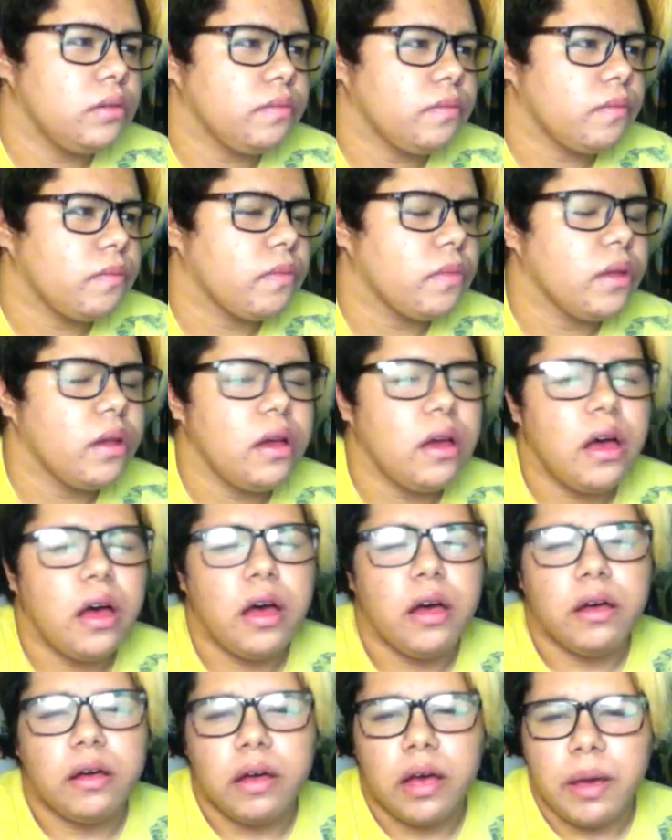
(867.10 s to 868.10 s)
I
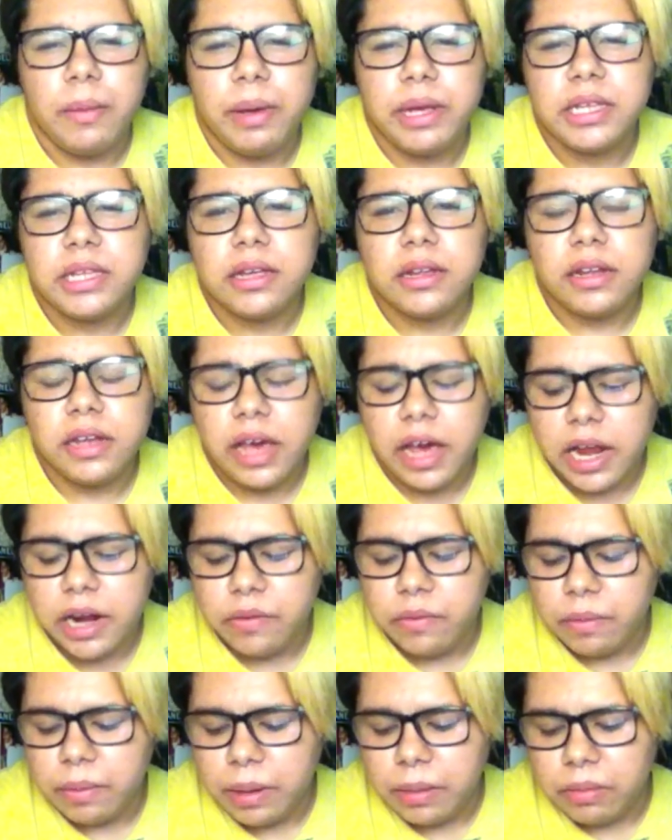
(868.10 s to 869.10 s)
basically hate it when people
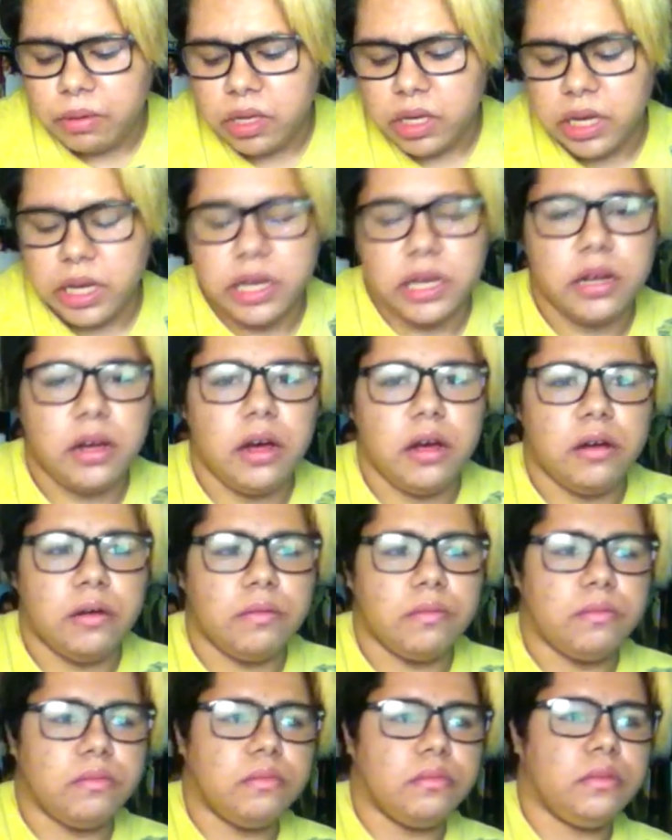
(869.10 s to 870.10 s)
say um,
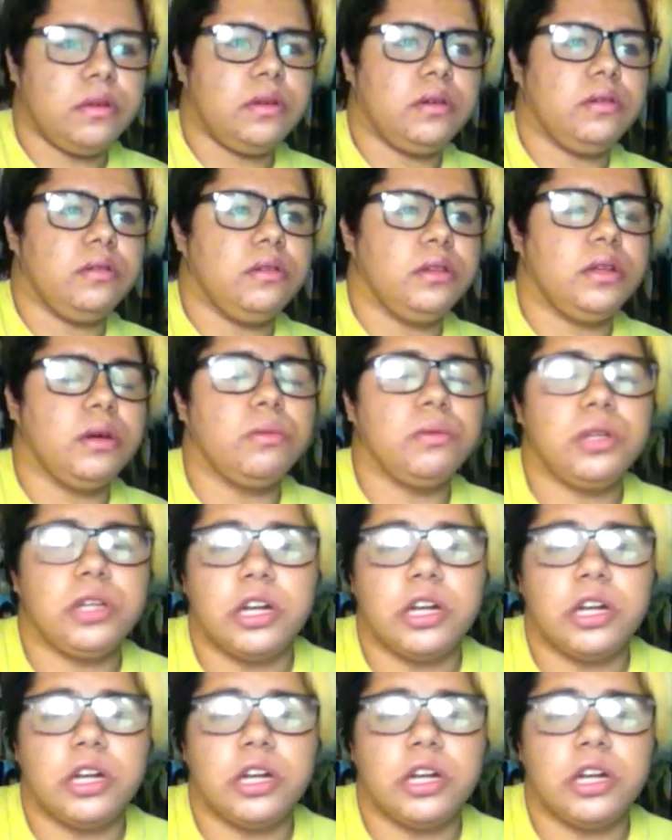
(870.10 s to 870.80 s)
don't judge me